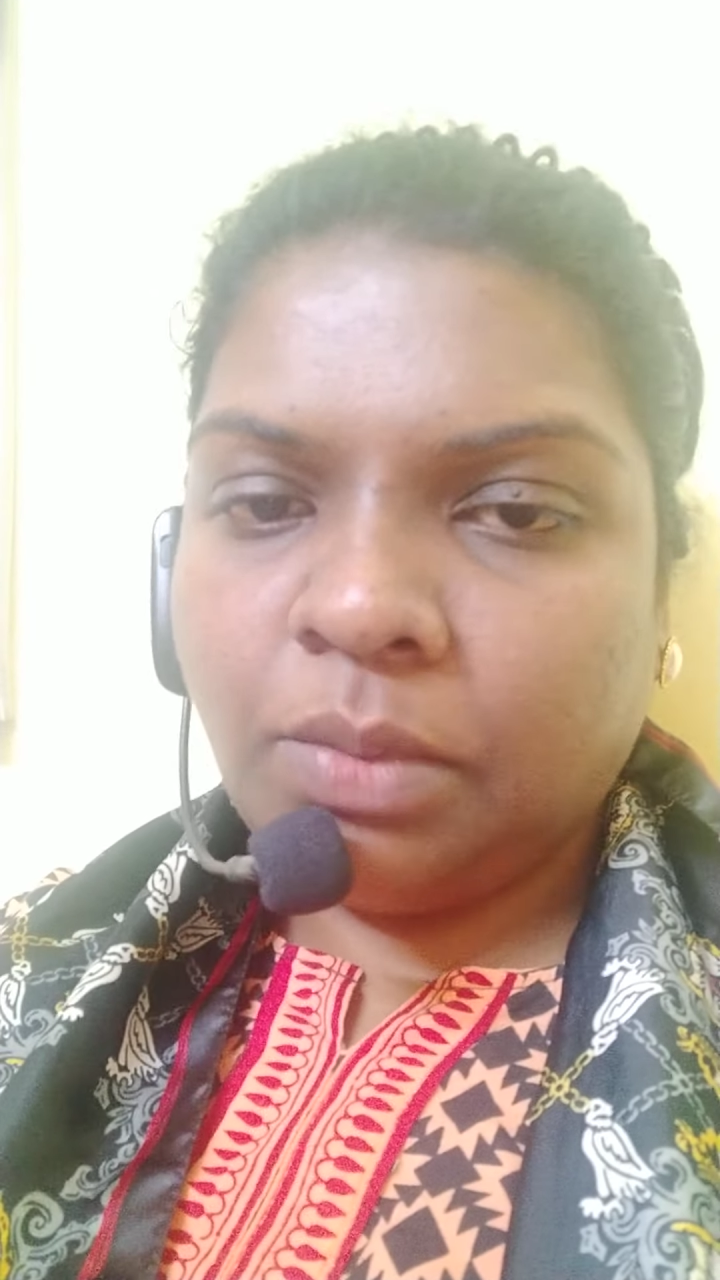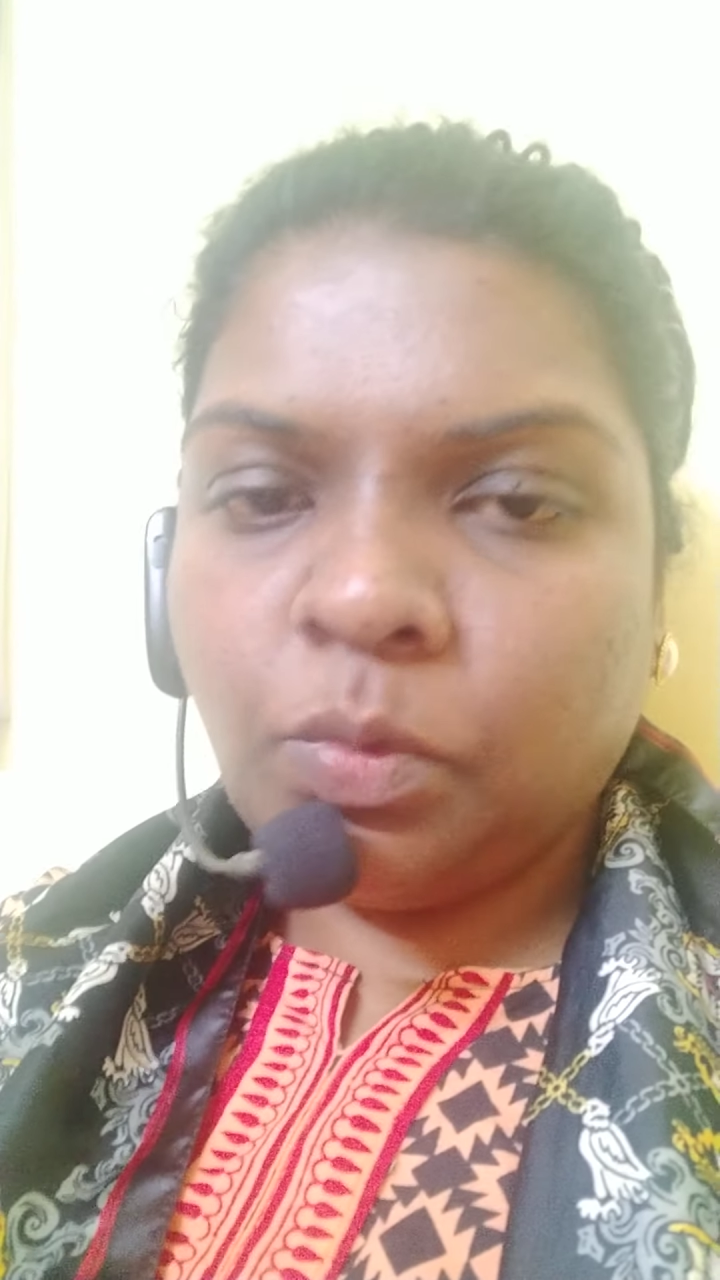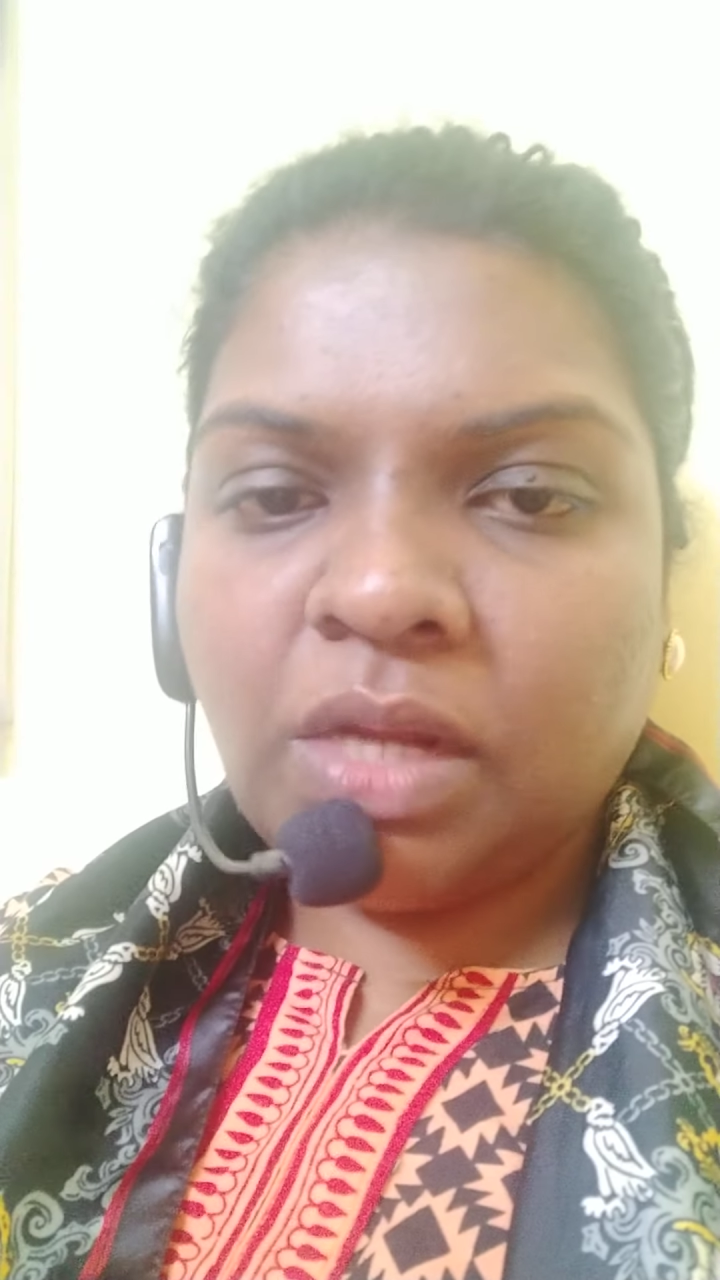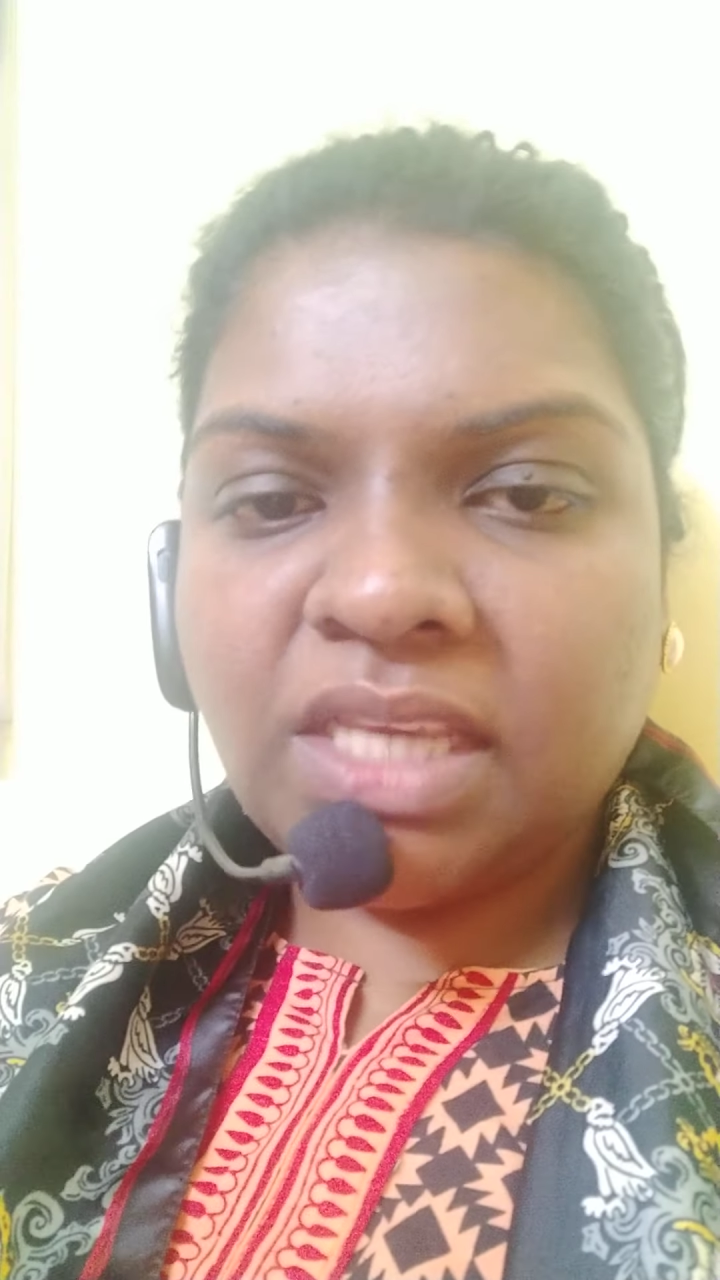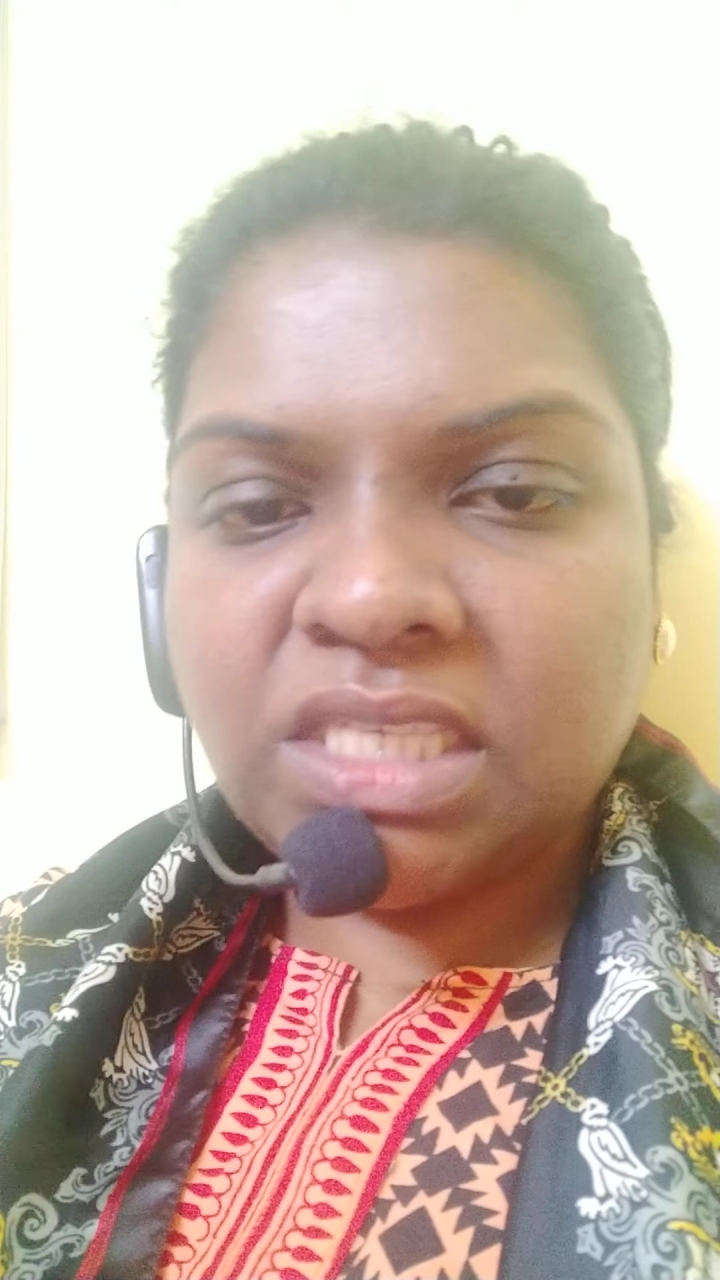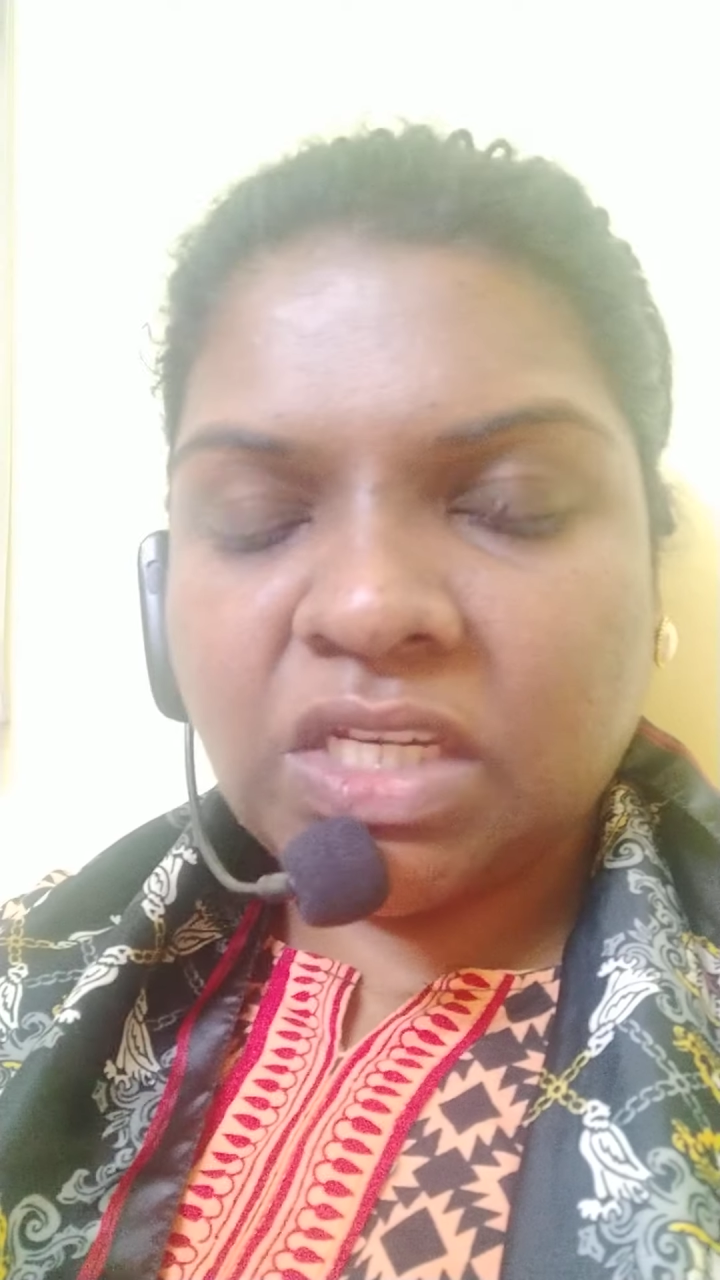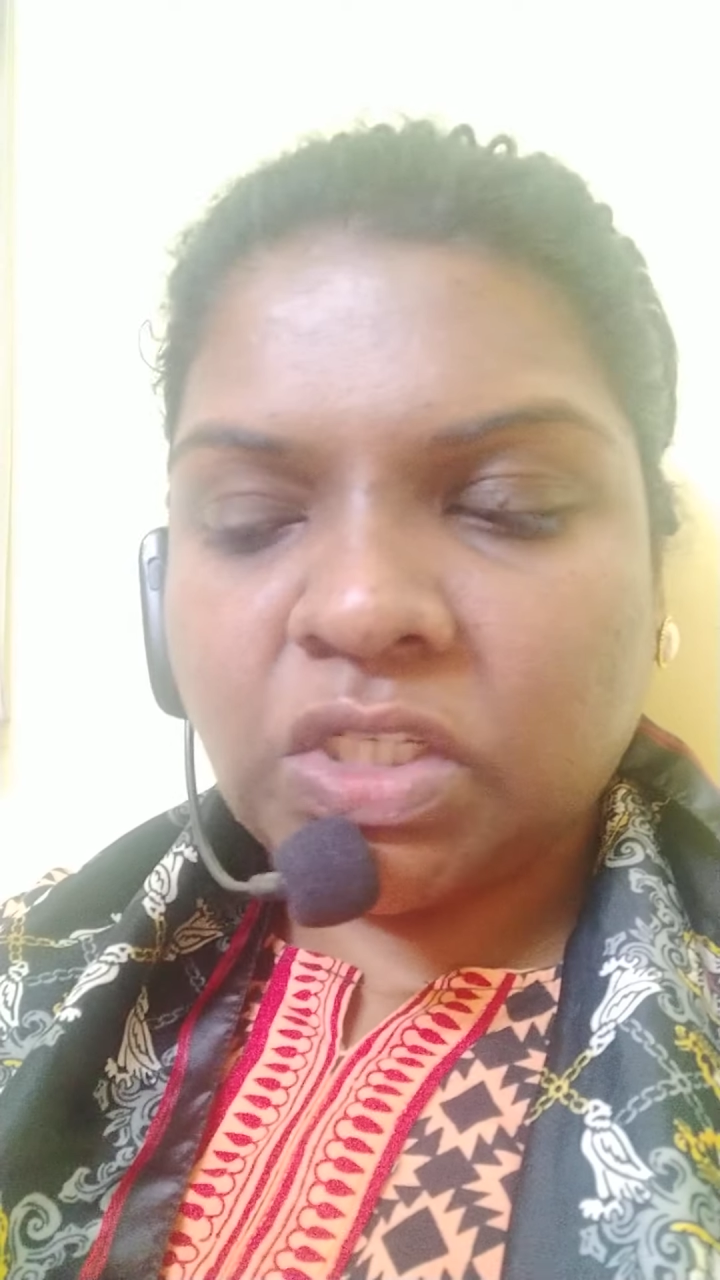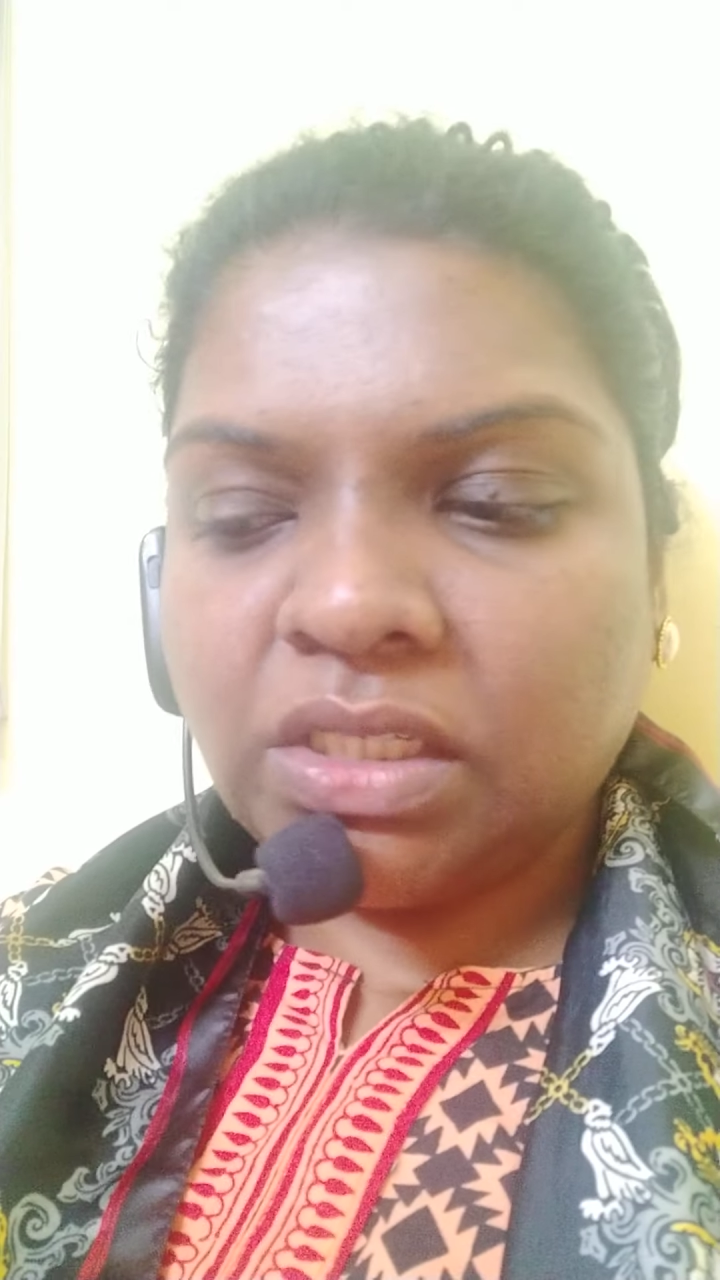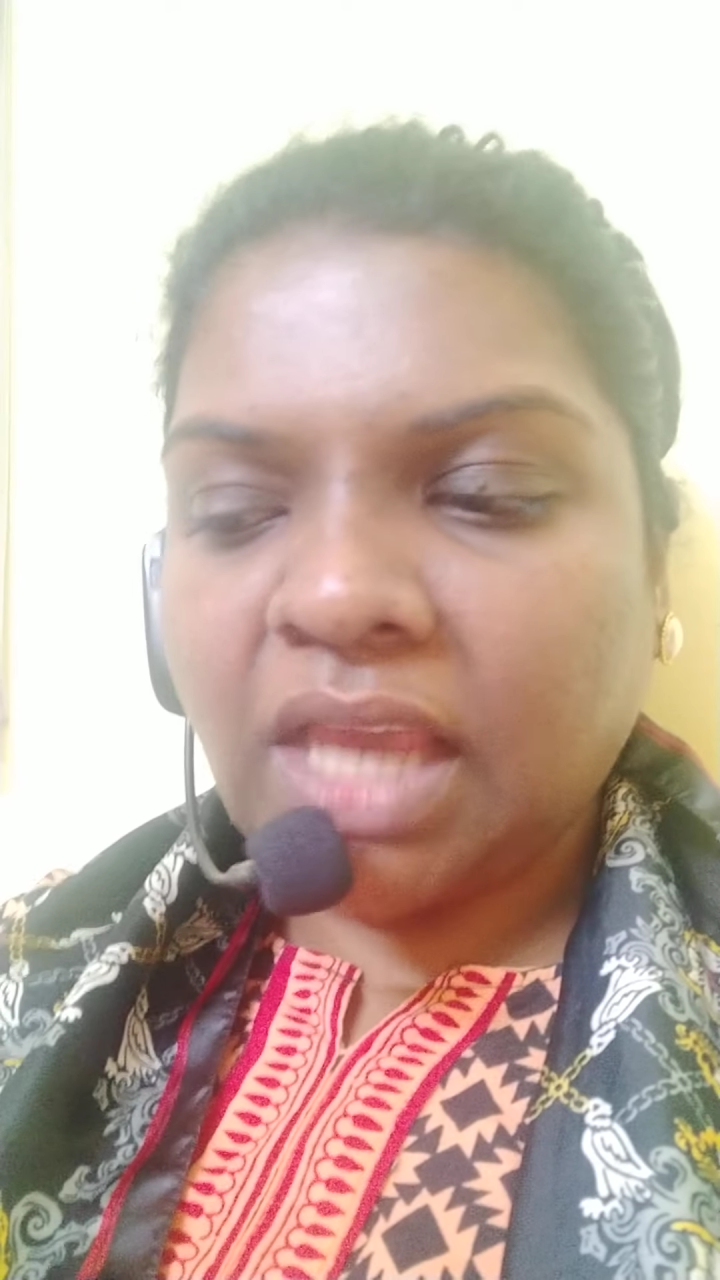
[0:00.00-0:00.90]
Immunization